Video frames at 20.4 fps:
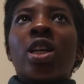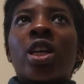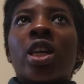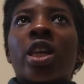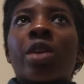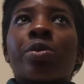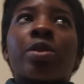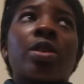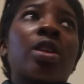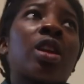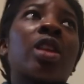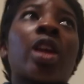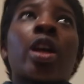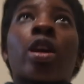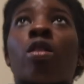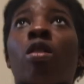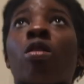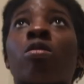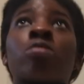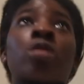he was not
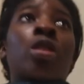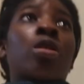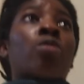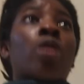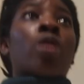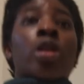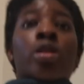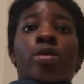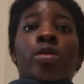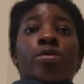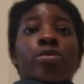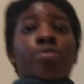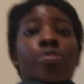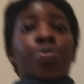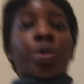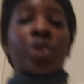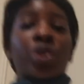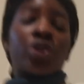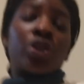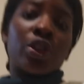like, okay, well,
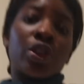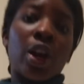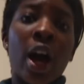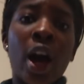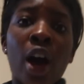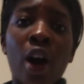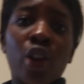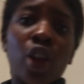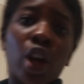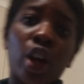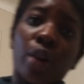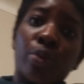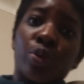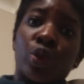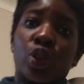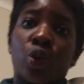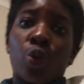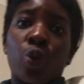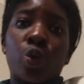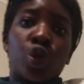peace out. Like, I'm
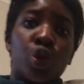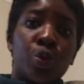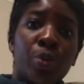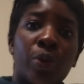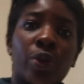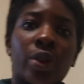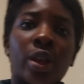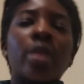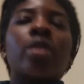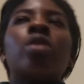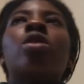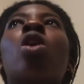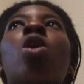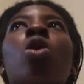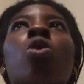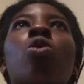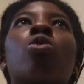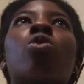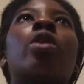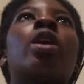just going to be with it.
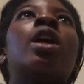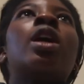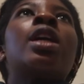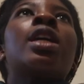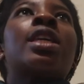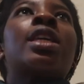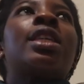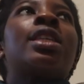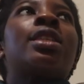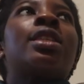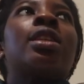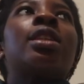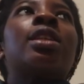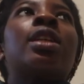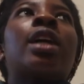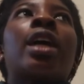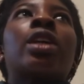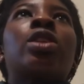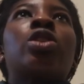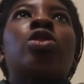No, he still
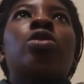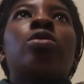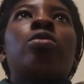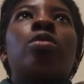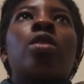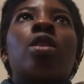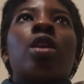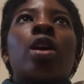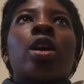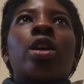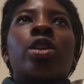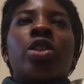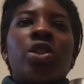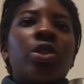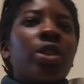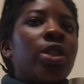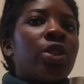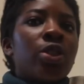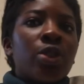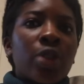had a
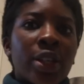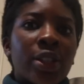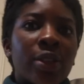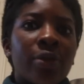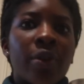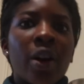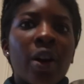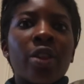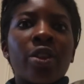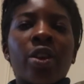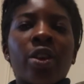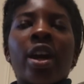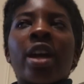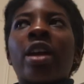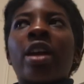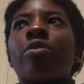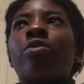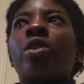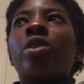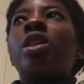duty to do as a father,
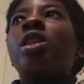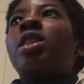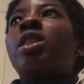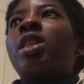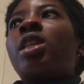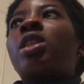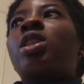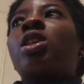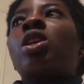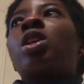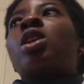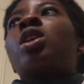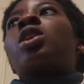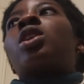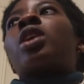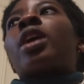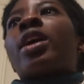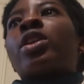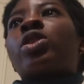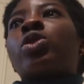and I really did
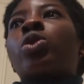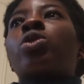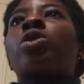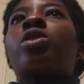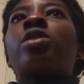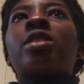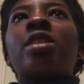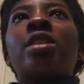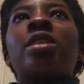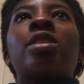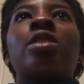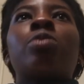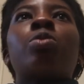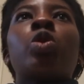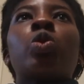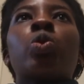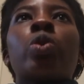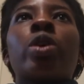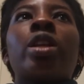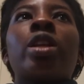enjoy the scenes
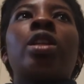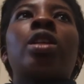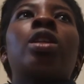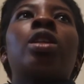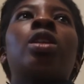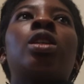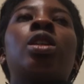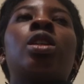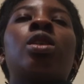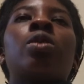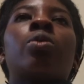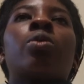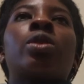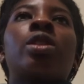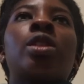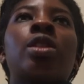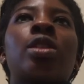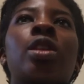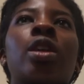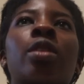between
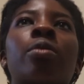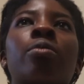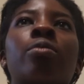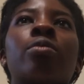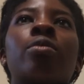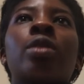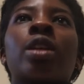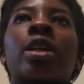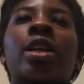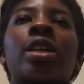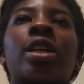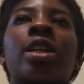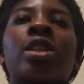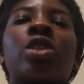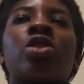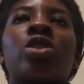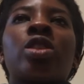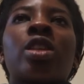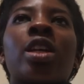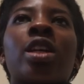what's his name? Like I
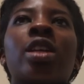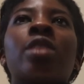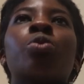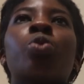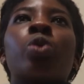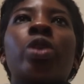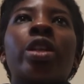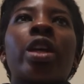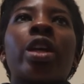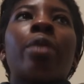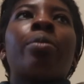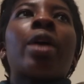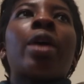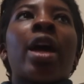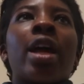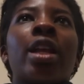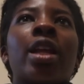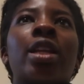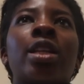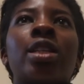just said it, William
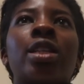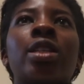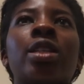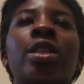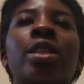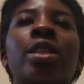and